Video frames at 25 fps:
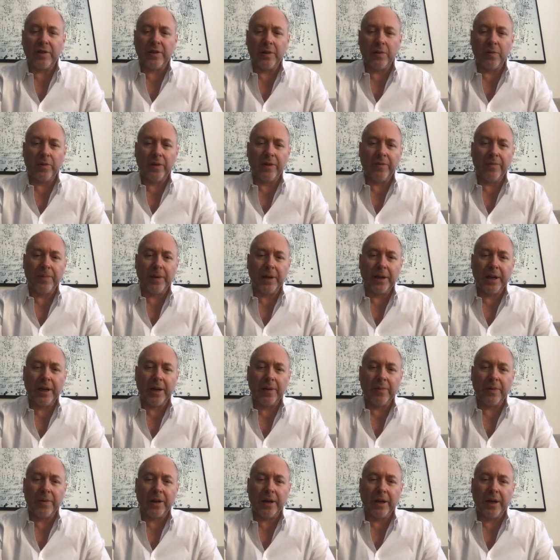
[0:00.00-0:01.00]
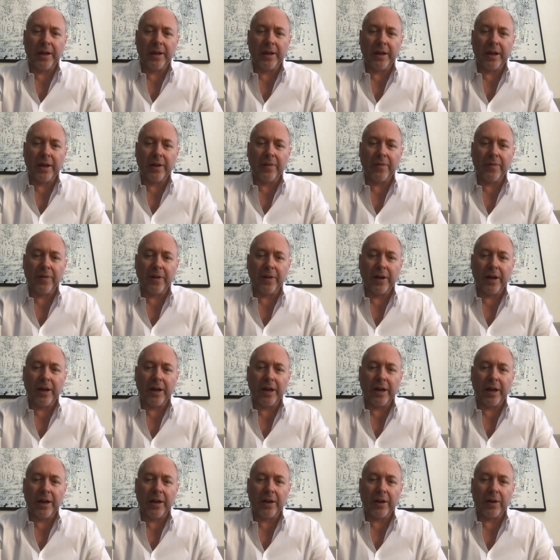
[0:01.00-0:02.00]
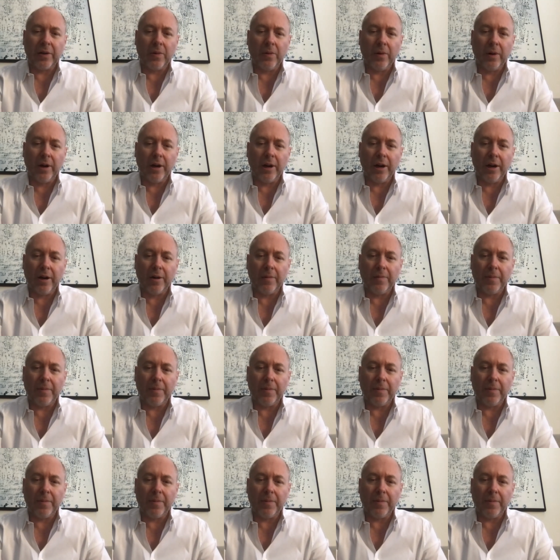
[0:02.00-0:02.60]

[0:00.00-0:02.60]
that we've been able to identify and acquire.